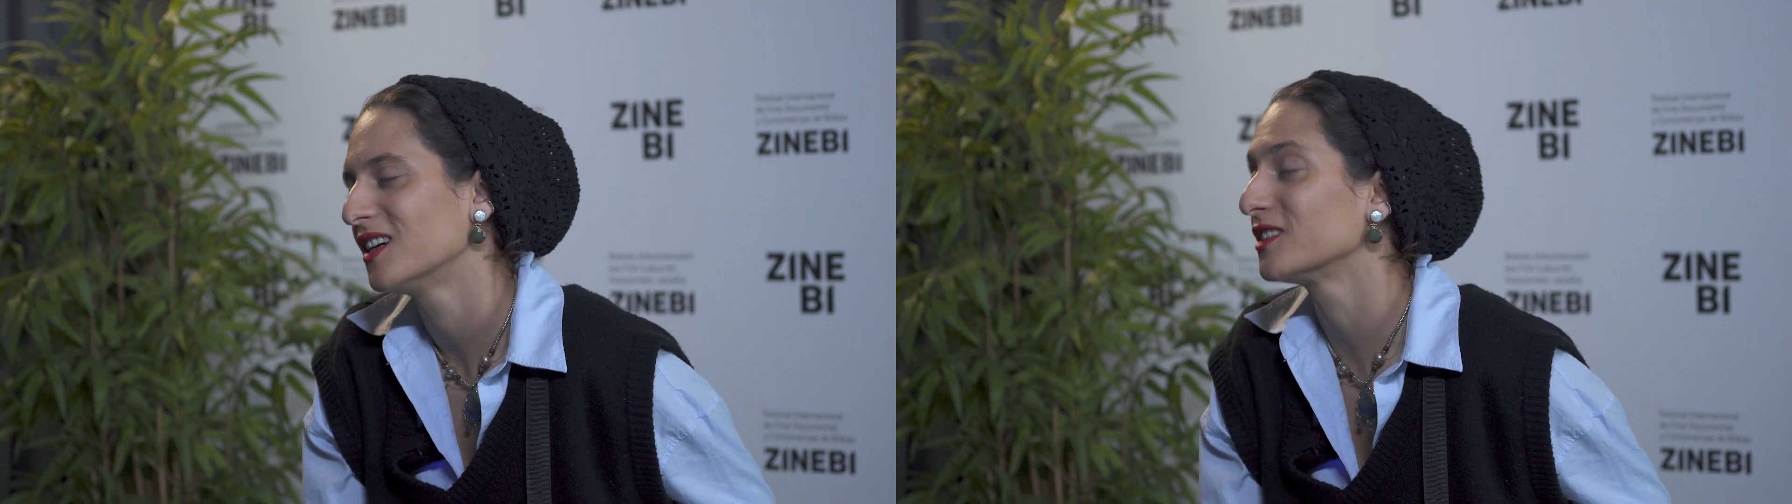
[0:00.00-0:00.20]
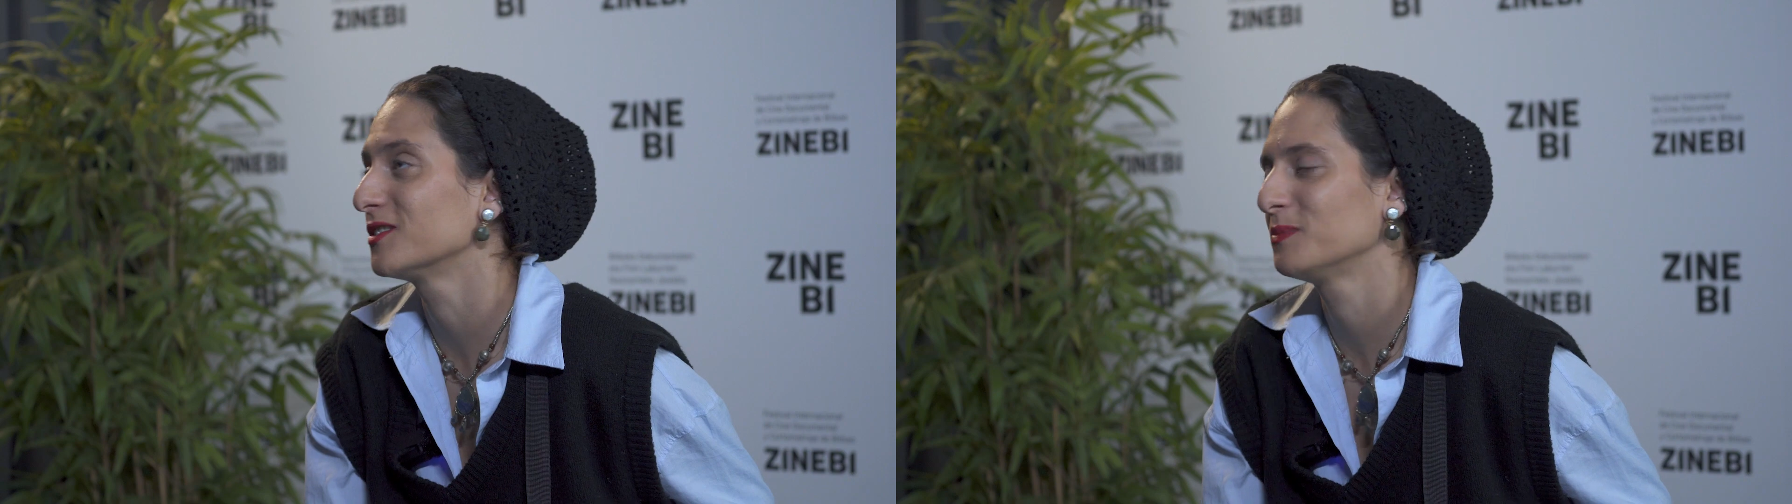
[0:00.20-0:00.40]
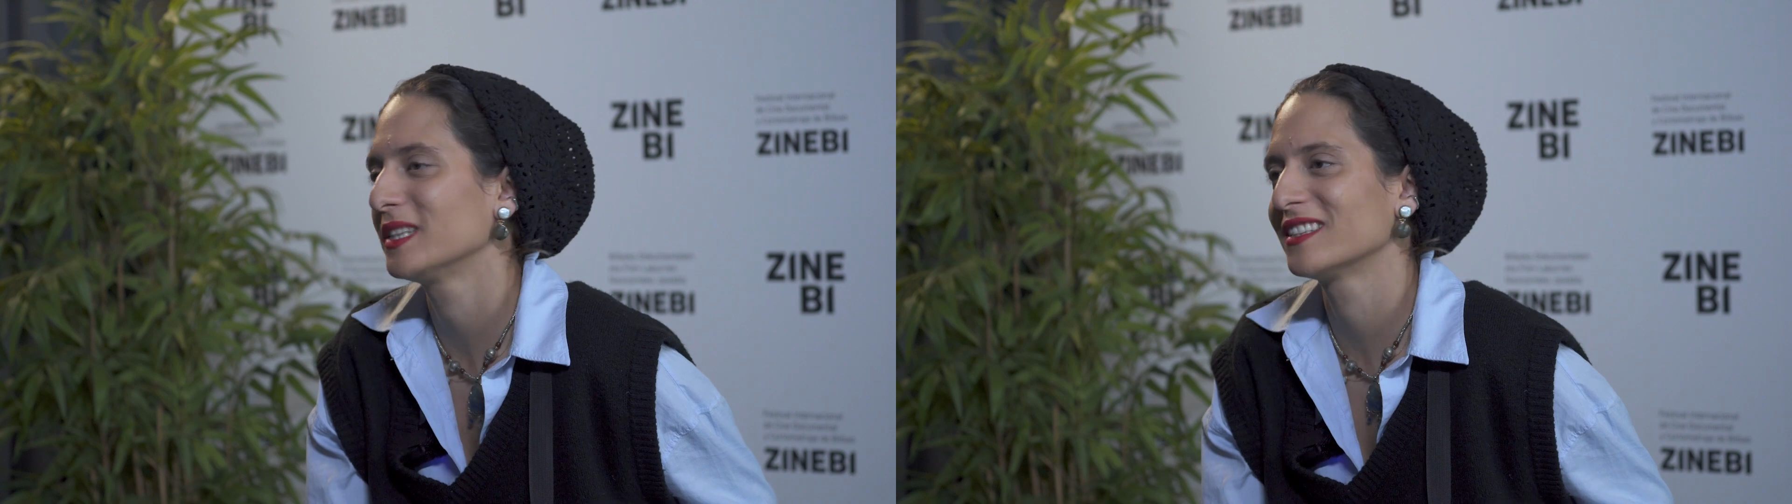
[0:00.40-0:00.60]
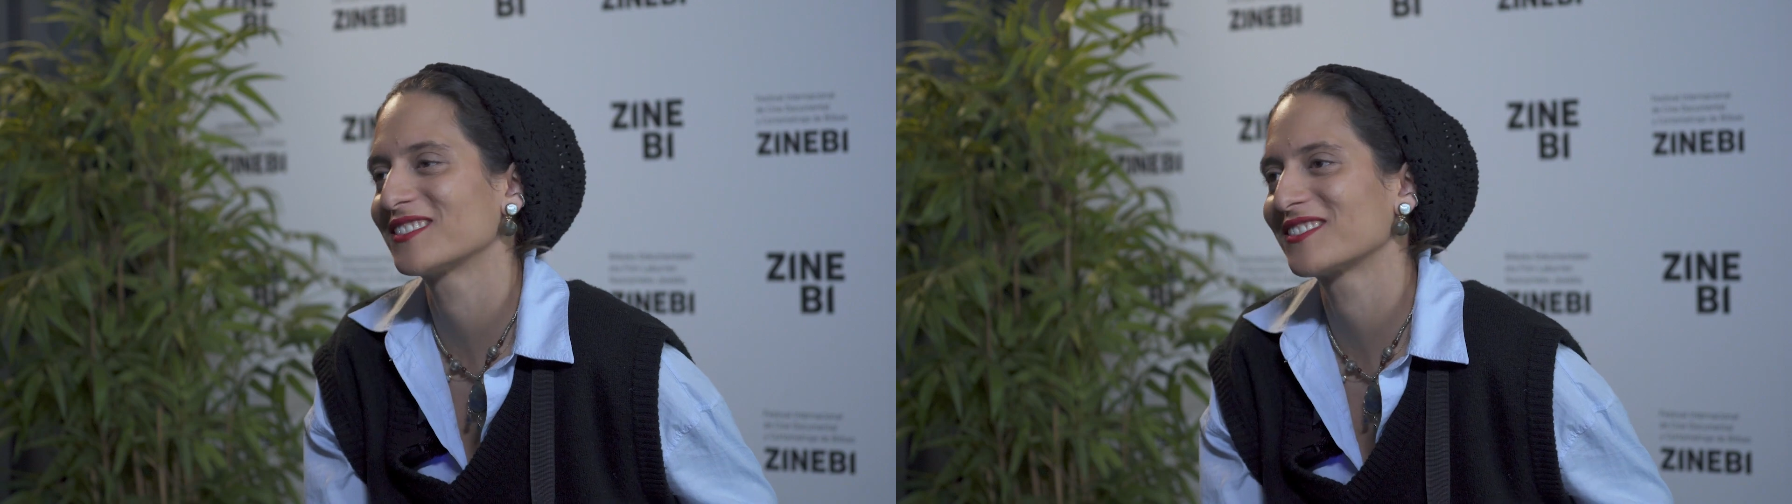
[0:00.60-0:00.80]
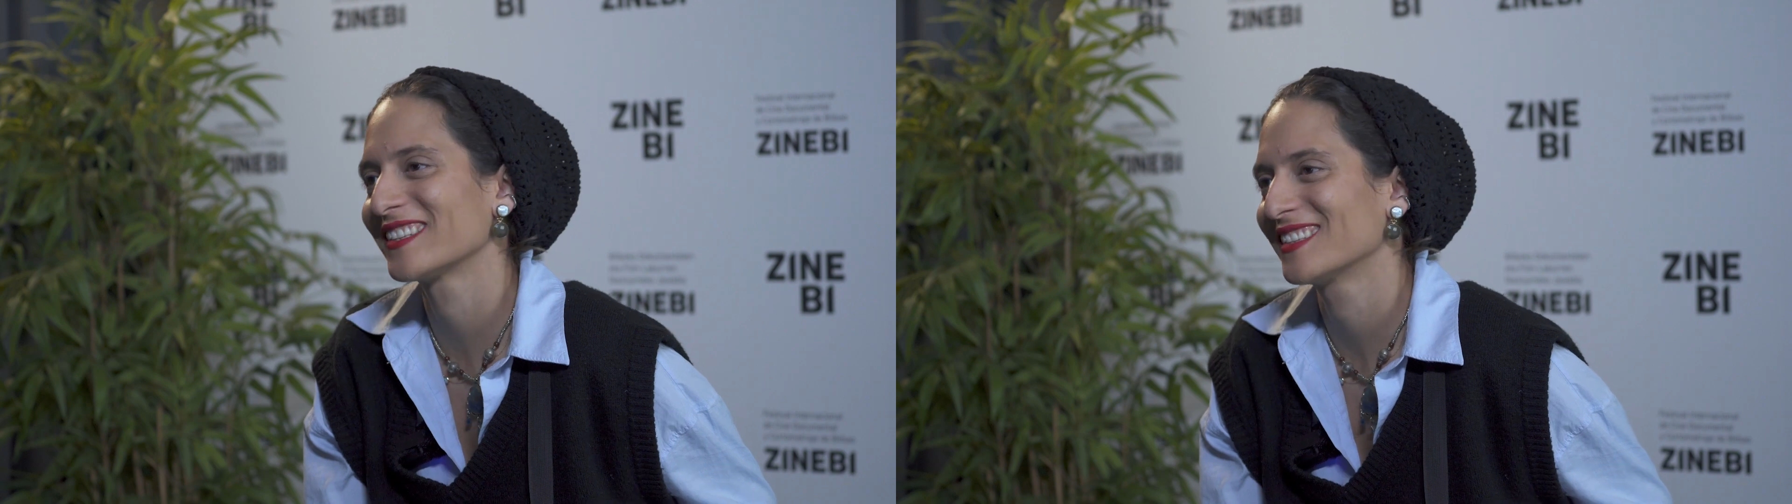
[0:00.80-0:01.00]
on the big
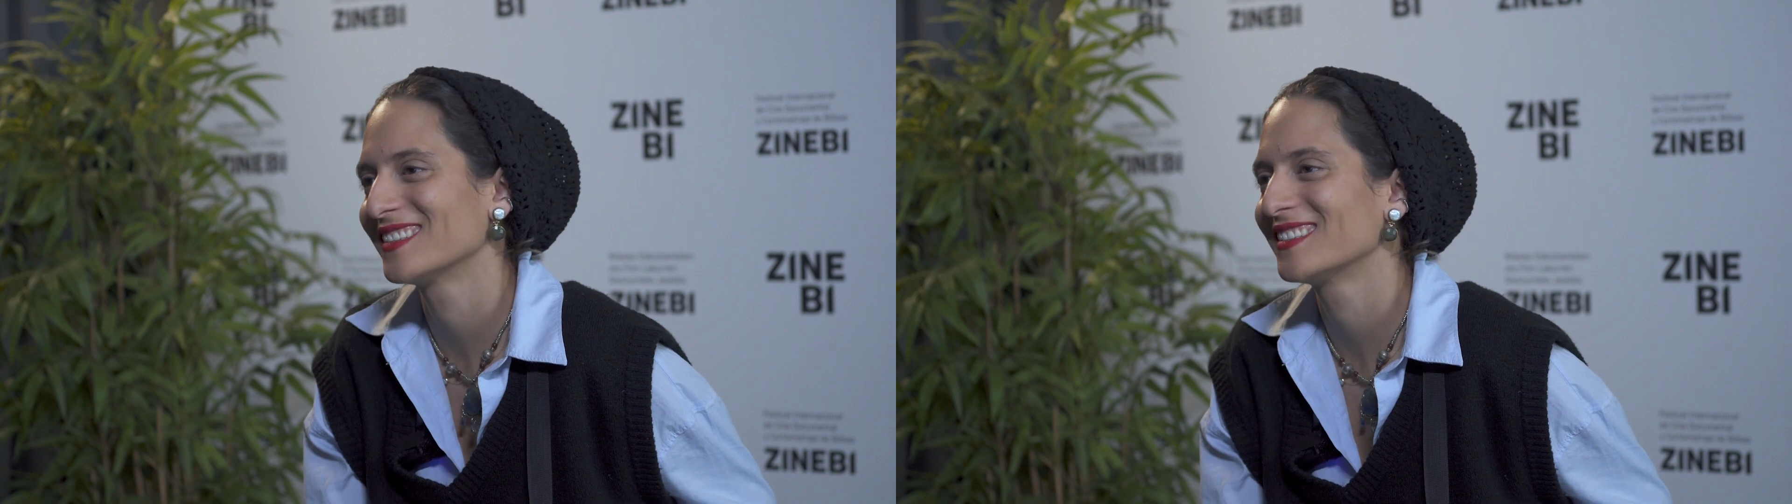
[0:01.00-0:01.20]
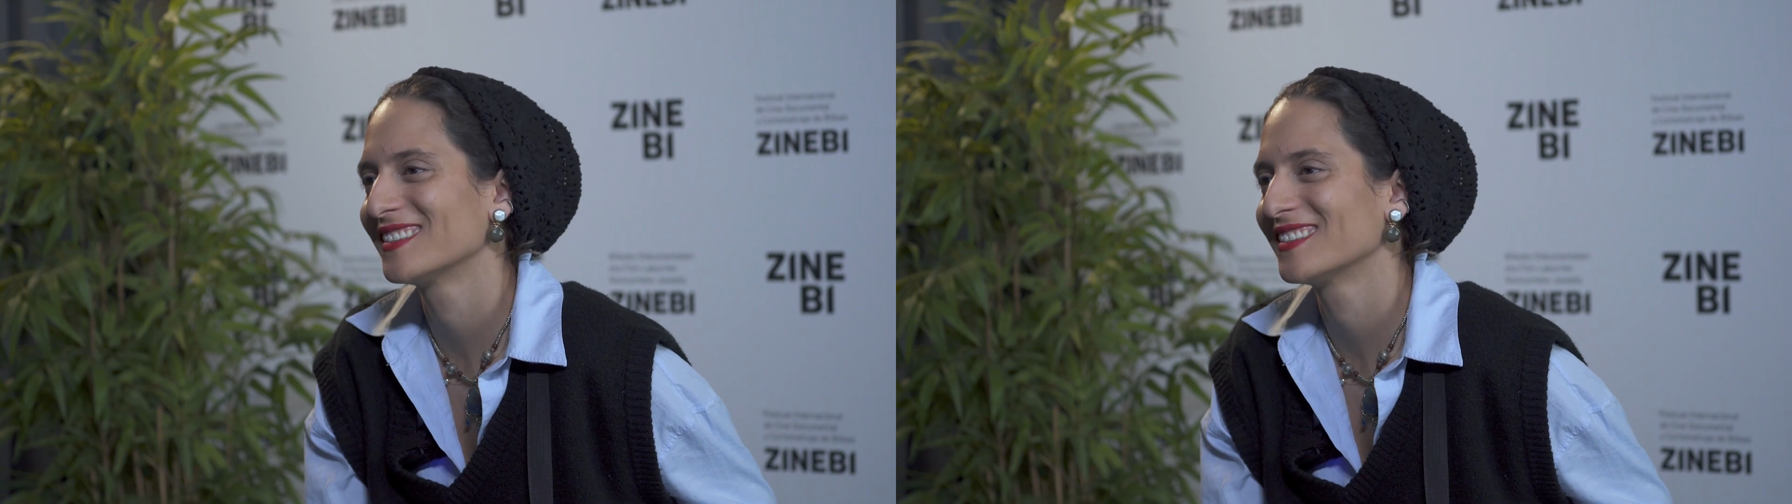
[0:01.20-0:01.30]
screen.